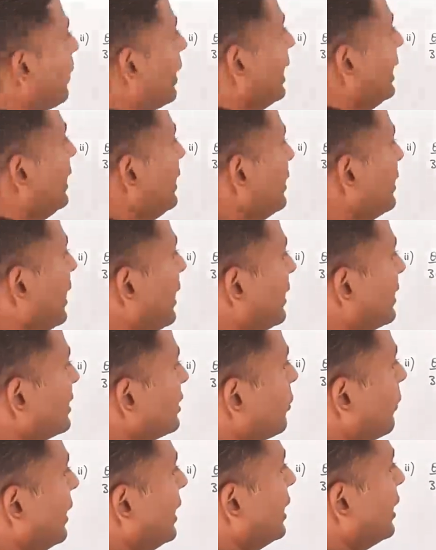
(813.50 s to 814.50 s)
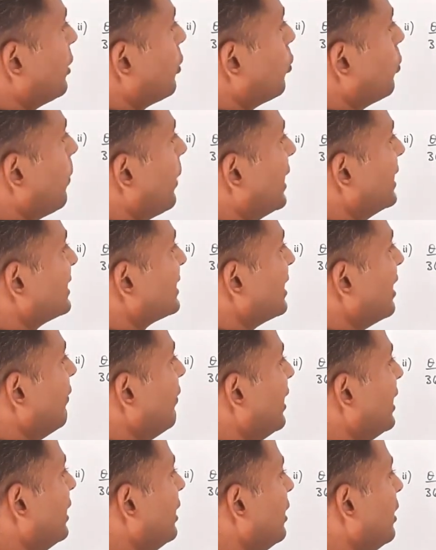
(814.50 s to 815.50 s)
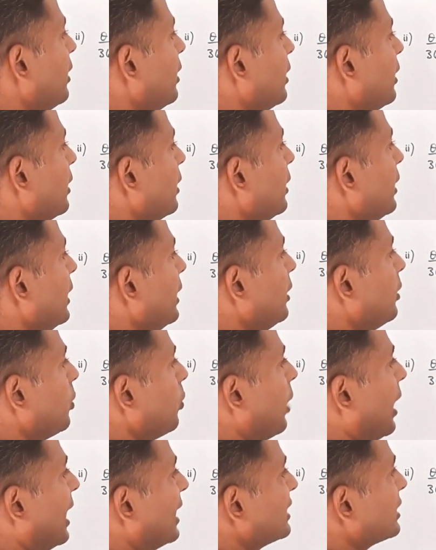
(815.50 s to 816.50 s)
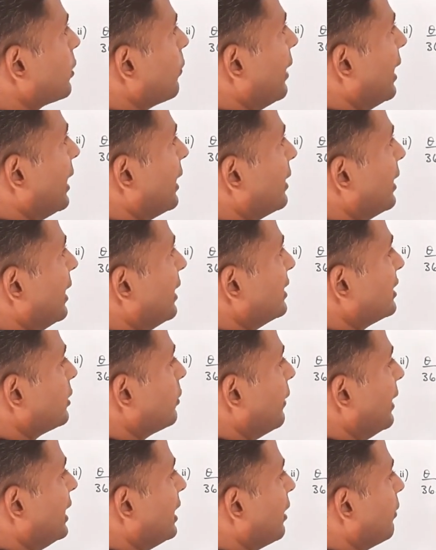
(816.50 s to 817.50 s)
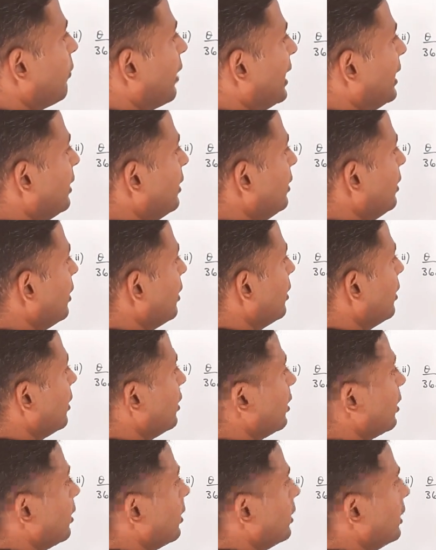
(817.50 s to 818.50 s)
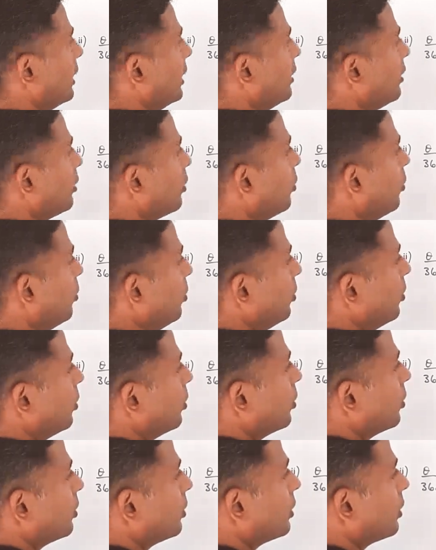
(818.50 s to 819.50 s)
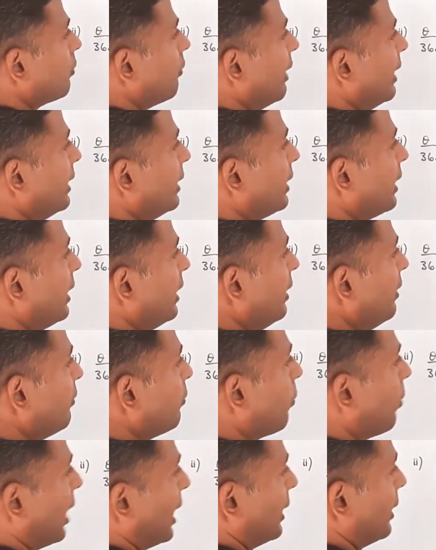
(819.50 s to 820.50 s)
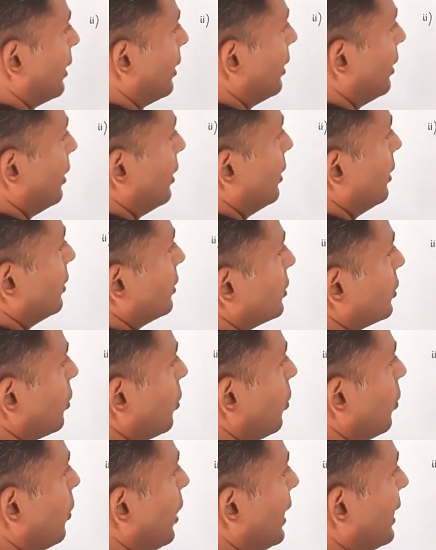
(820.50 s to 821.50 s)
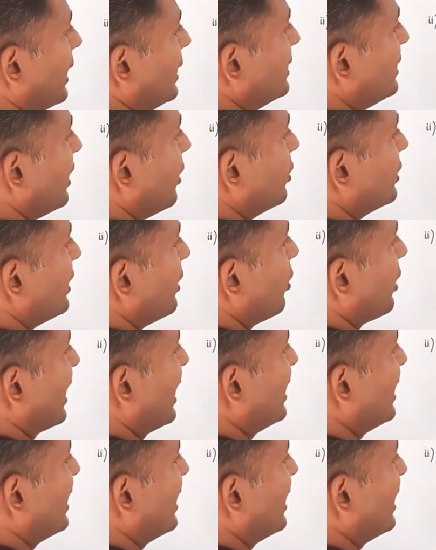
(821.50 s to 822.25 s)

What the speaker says: pi, that is 22 by 7 into r square, that is 21 into 21. So again 0 0